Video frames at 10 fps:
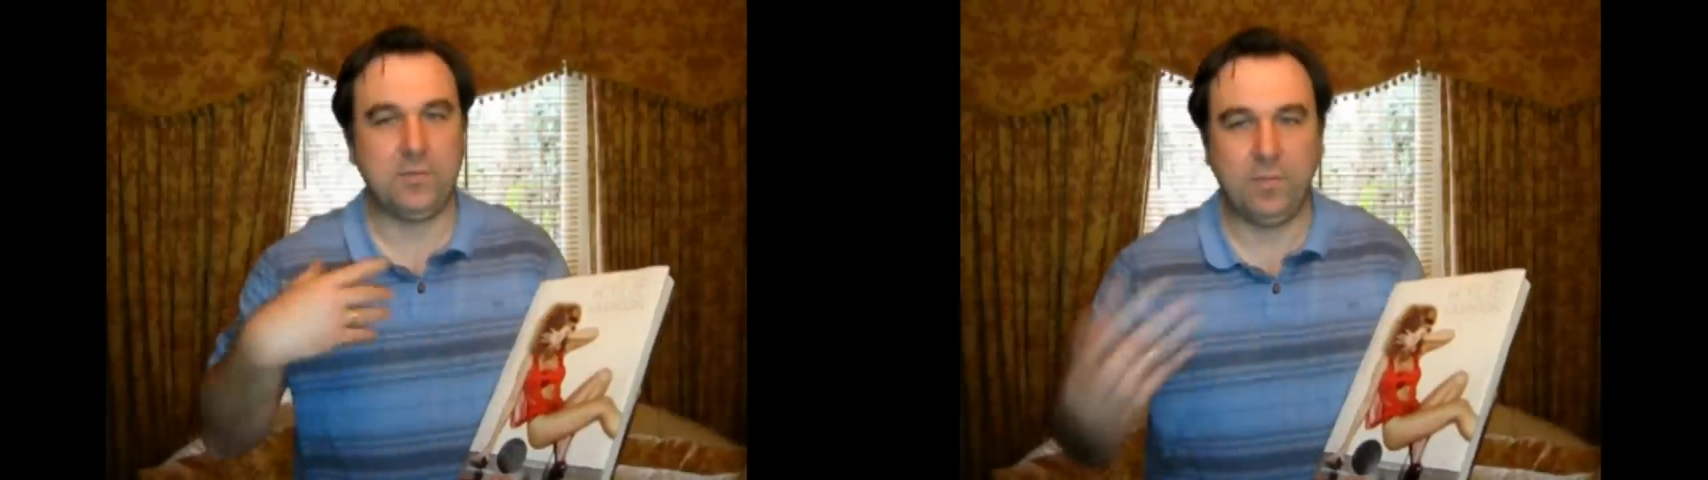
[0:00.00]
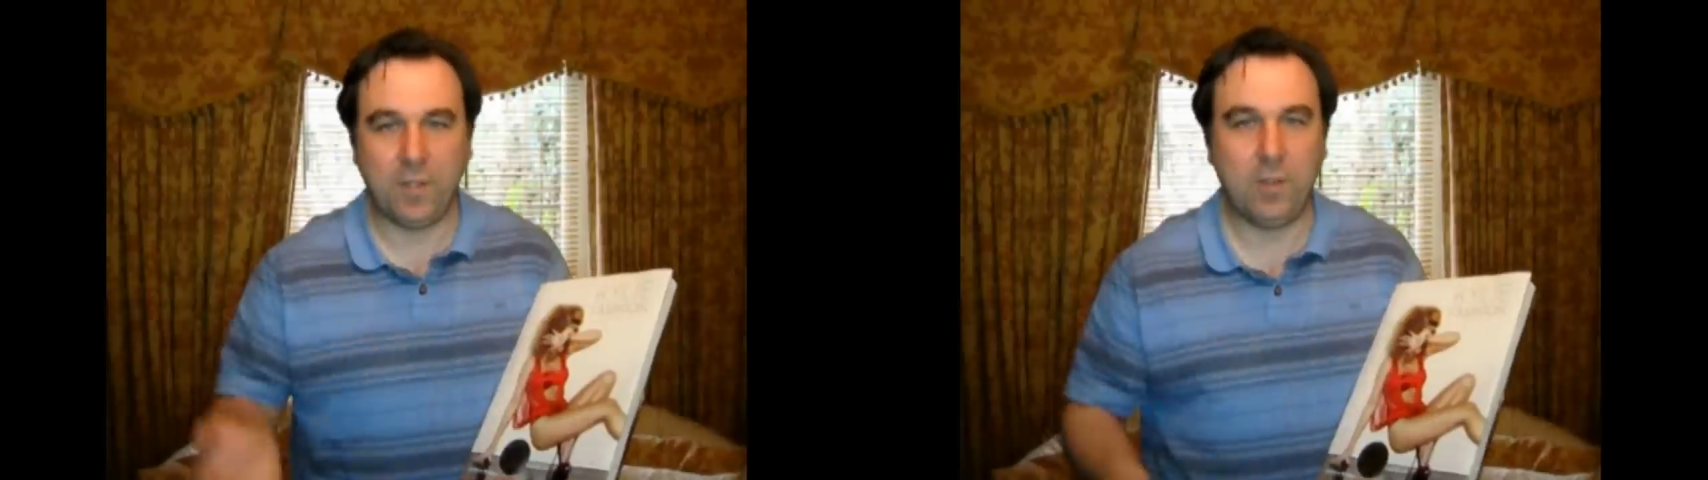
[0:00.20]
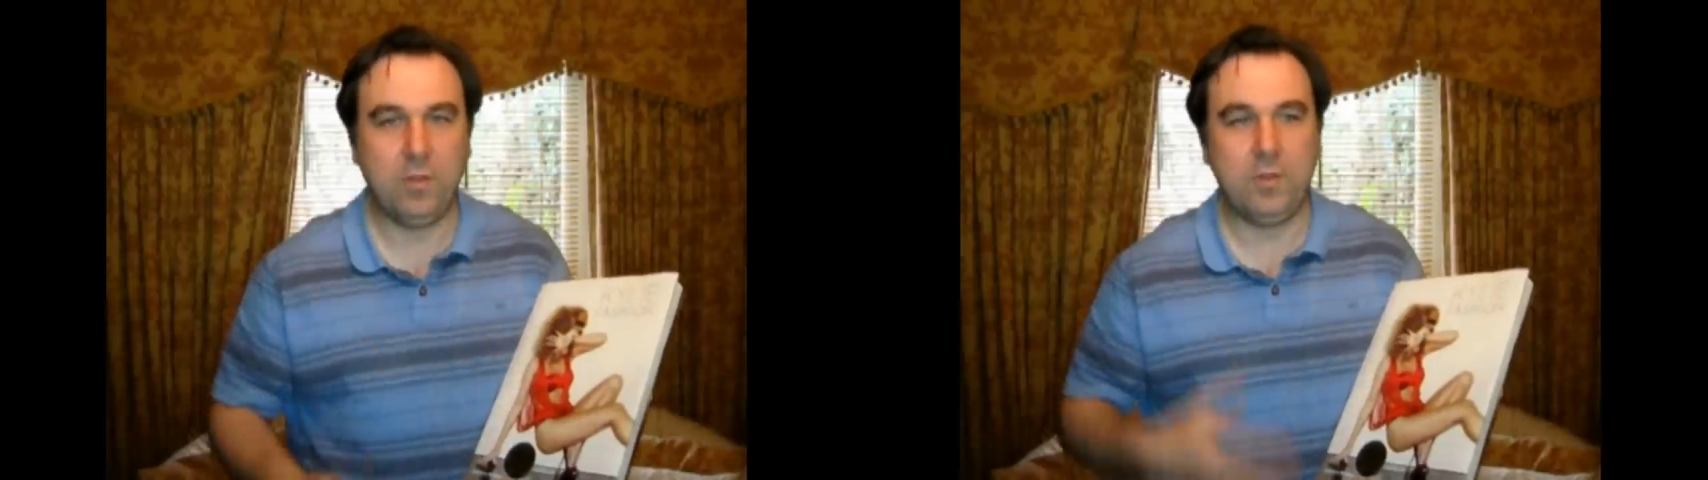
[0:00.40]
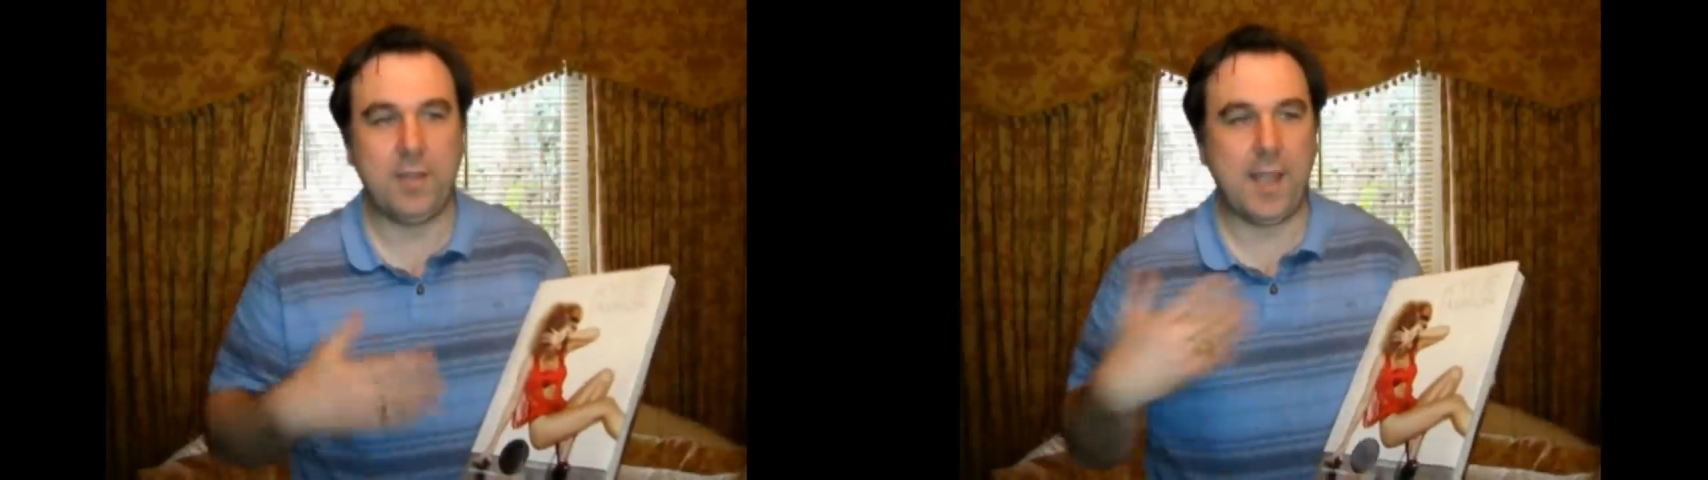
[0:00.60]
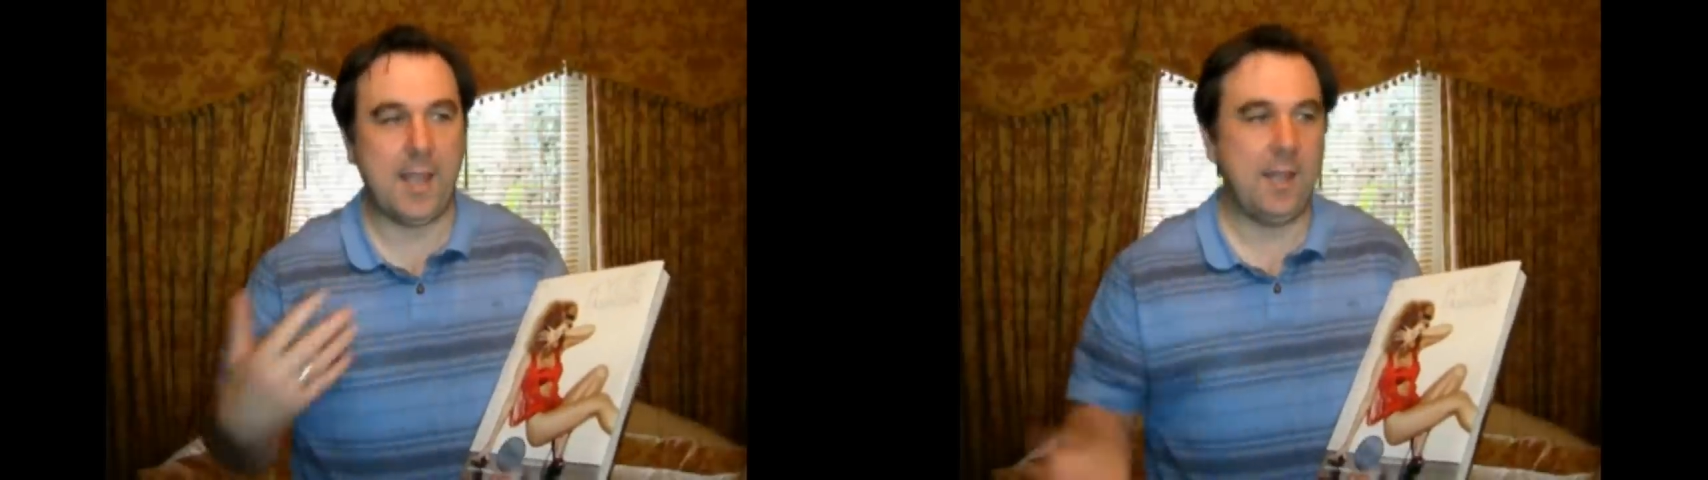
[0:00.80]
of
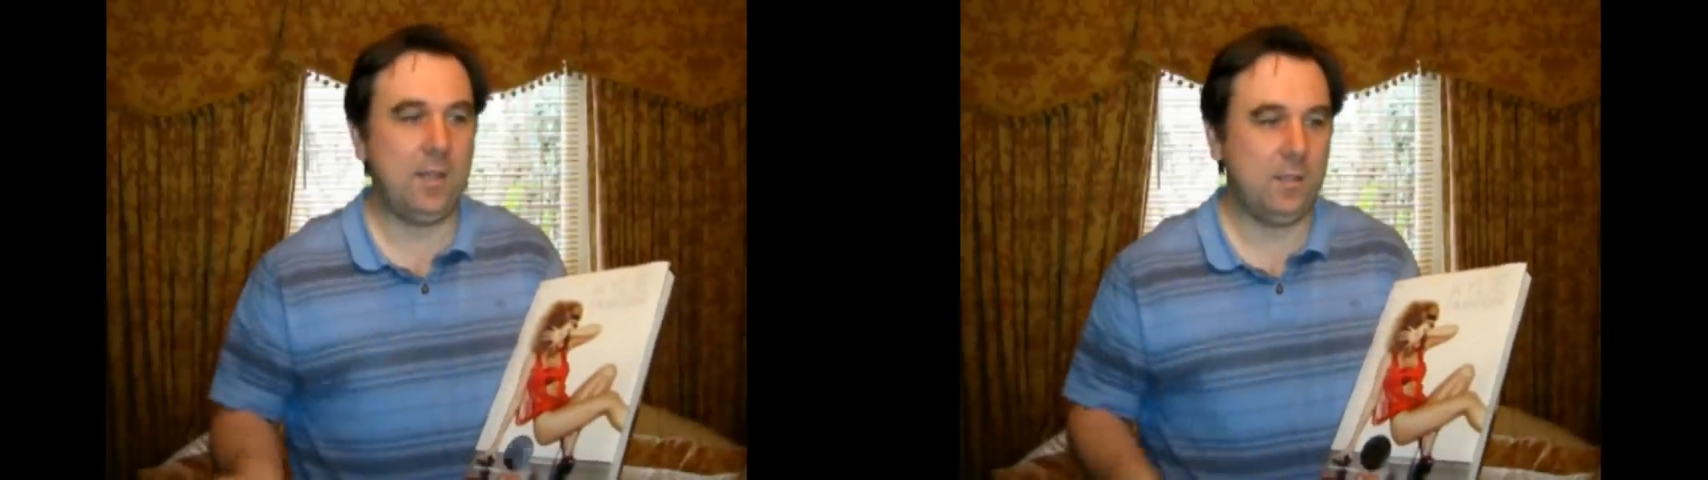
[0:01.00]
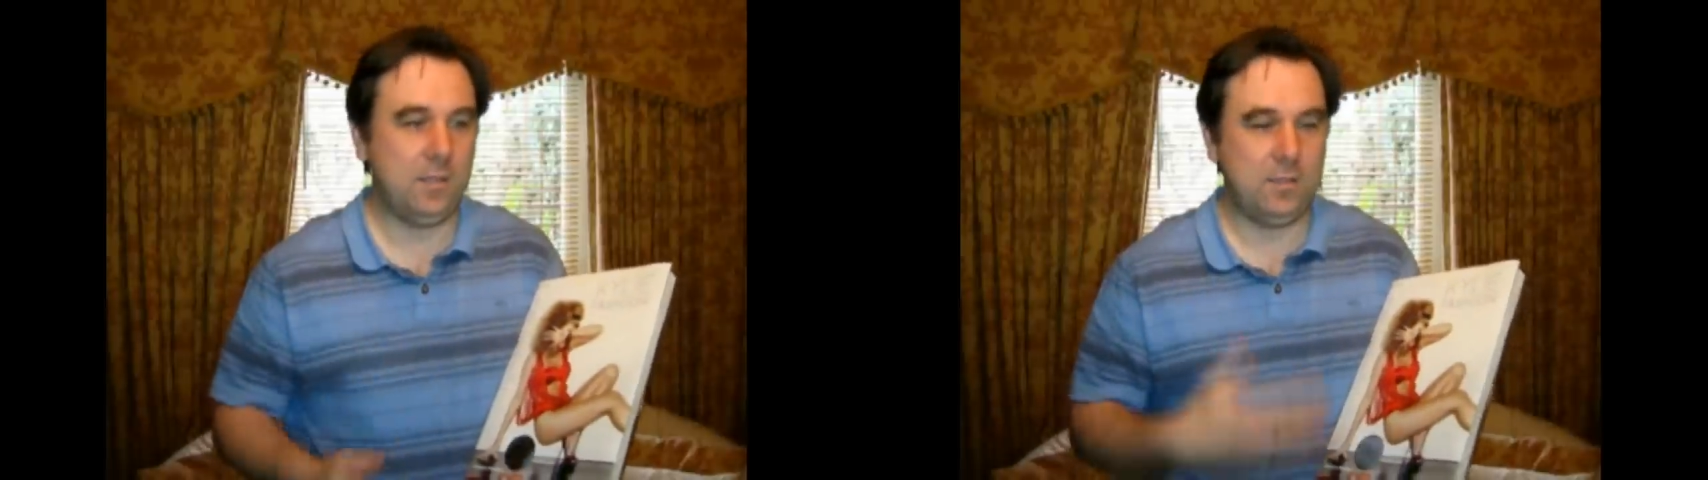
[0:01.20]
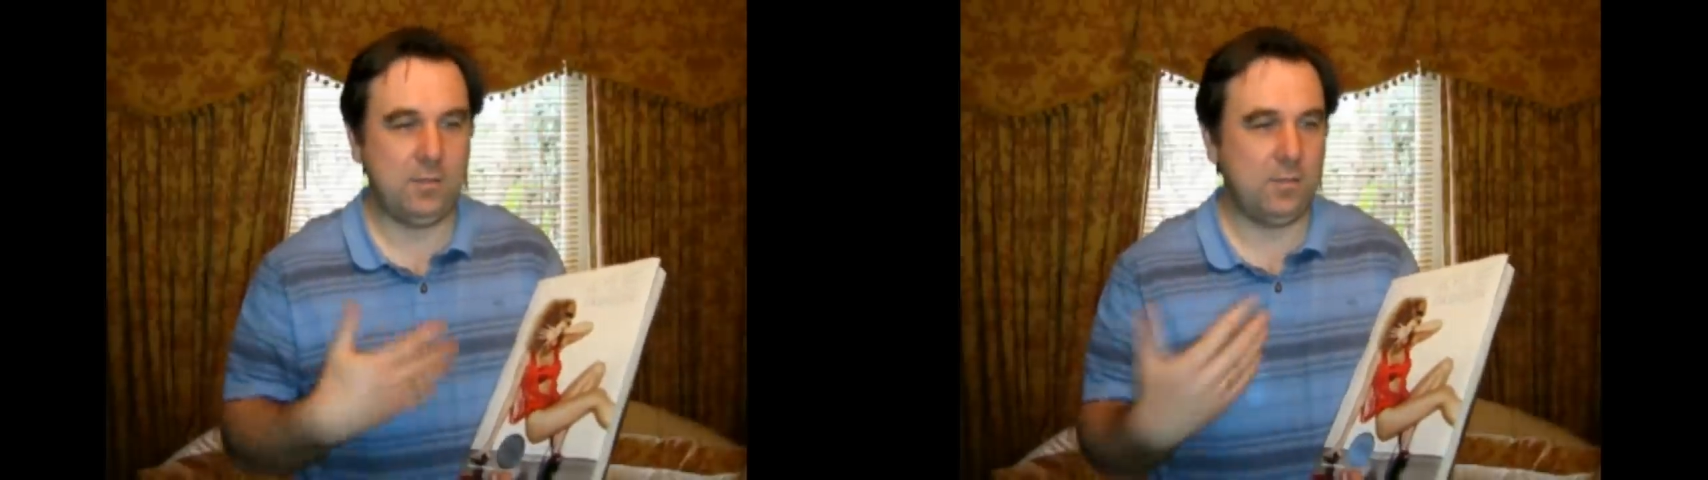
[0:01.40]
Vogue, Elle,